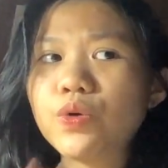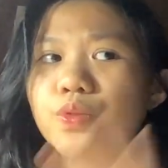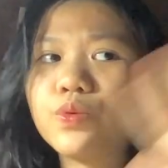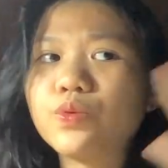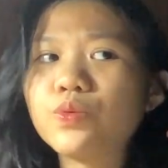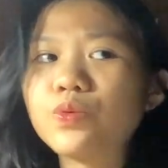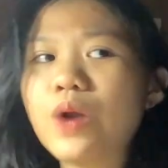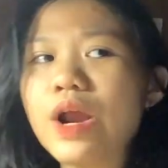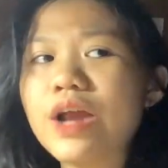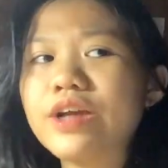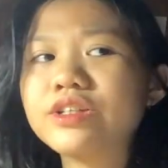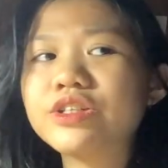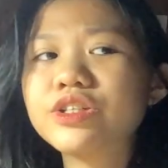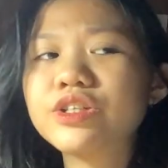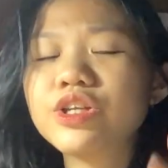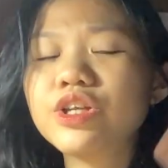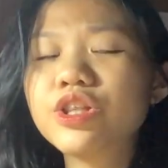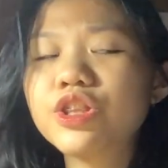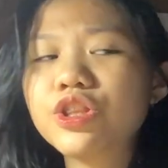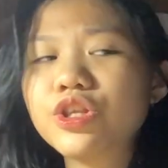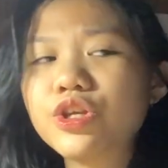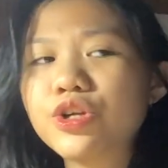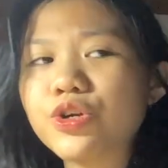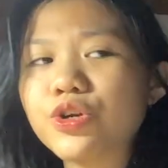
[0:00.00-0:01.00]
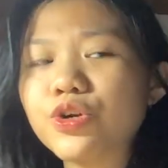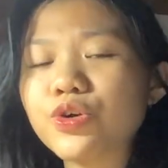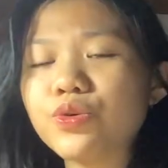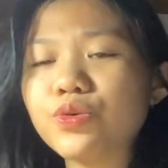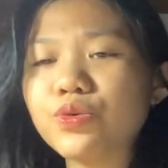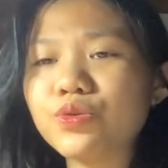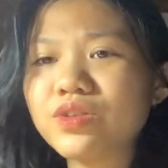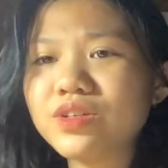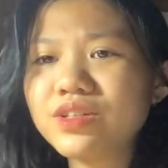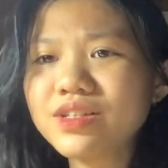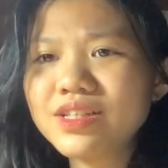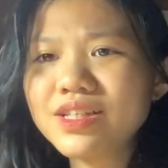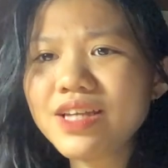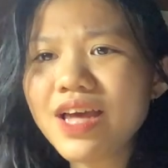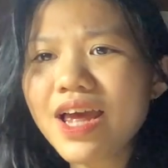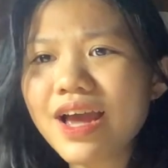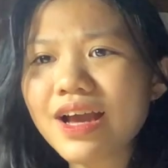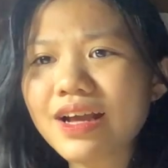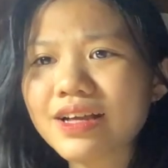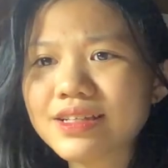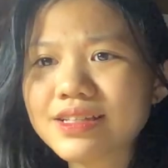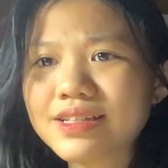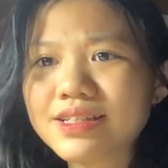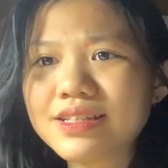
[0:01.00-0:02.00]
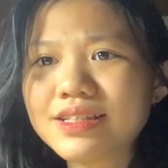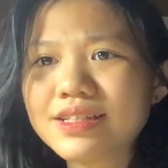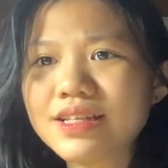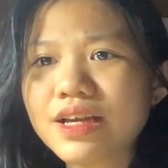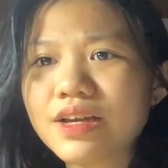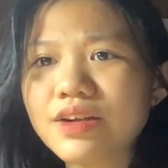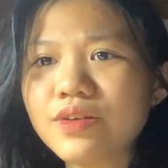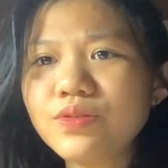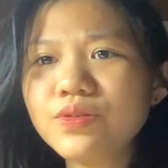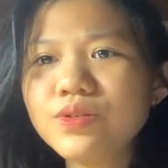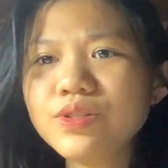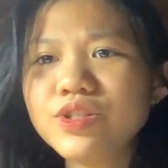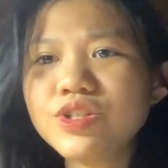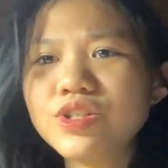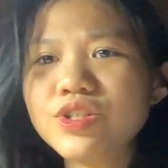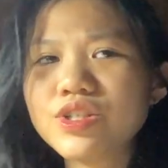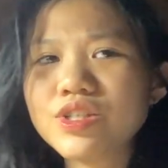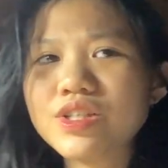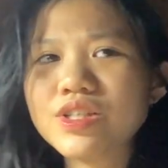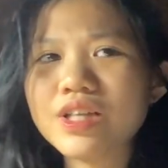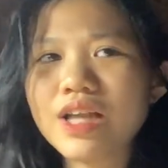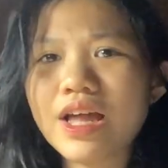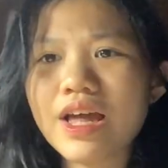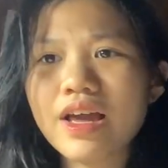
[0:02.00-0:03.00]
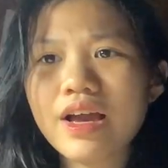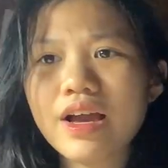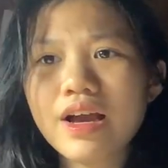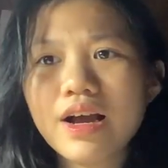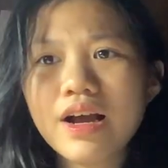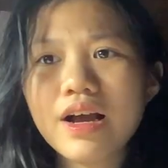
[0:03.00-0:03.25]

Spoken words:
read through the text and I was just like,